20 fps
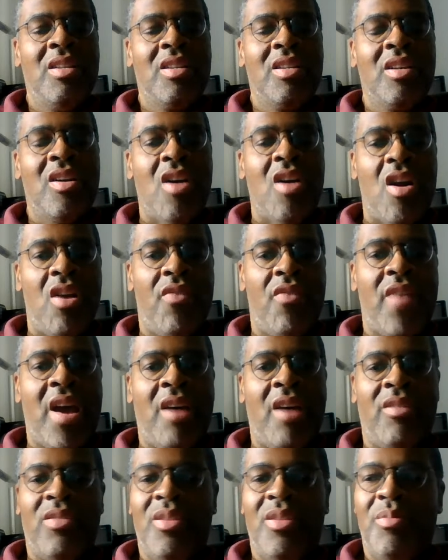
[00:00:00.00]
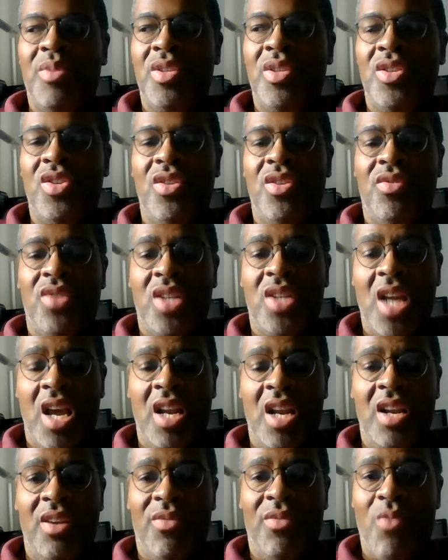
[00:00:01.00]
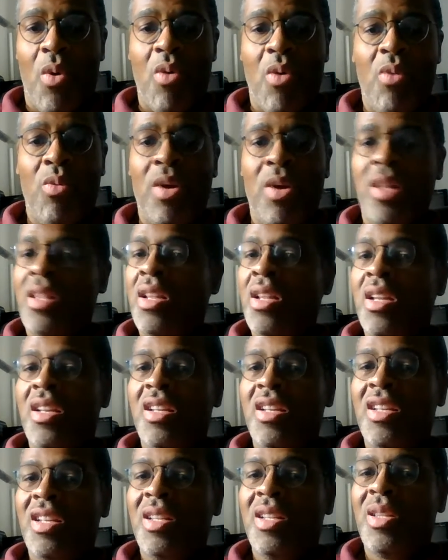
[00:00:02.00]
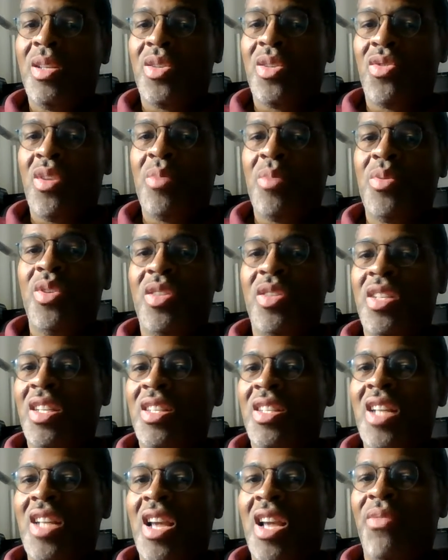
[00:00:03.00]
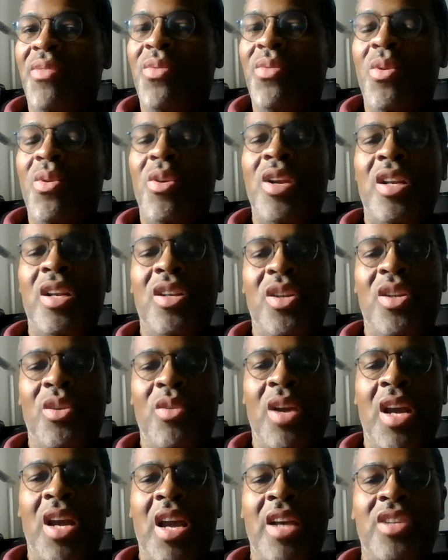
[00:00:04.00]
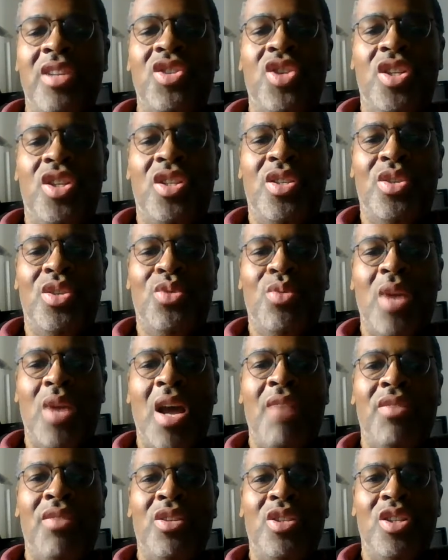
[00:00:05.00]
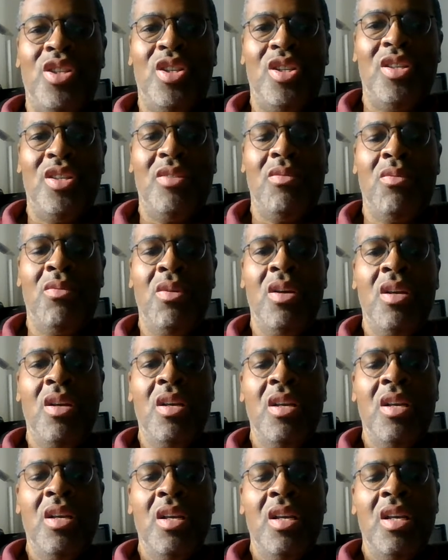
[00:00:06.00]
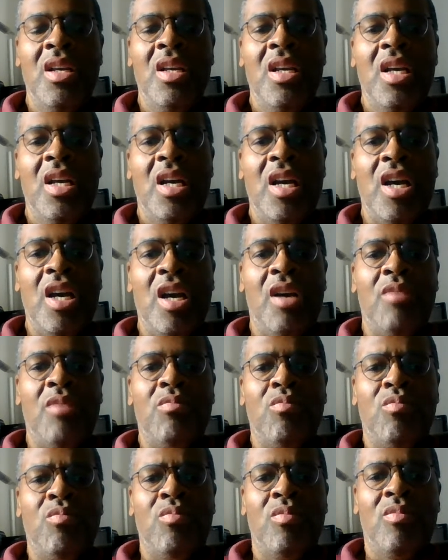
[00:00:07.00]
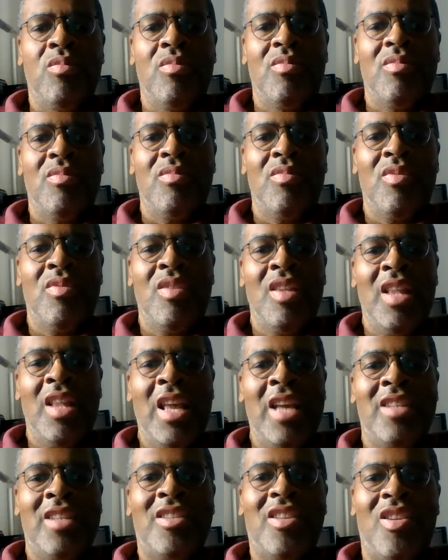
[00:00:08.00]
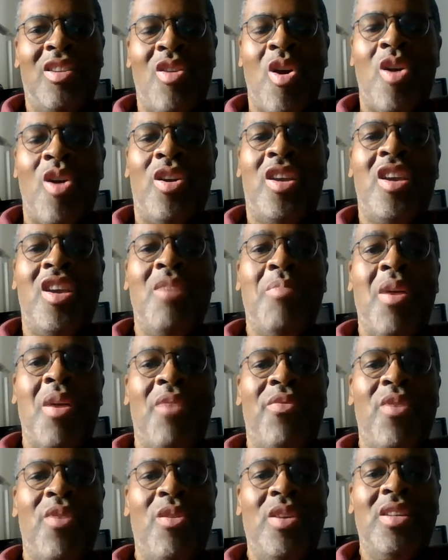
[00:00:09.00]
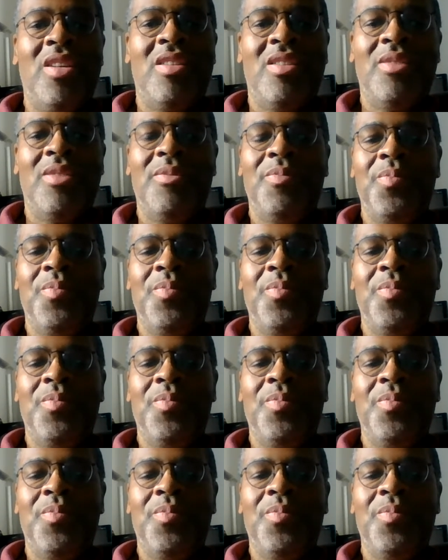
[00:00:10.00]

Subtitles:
carve out the position of standing for what the scripture says stand for and doing as Jesus would have us to do. It's a little hard to keep our focus.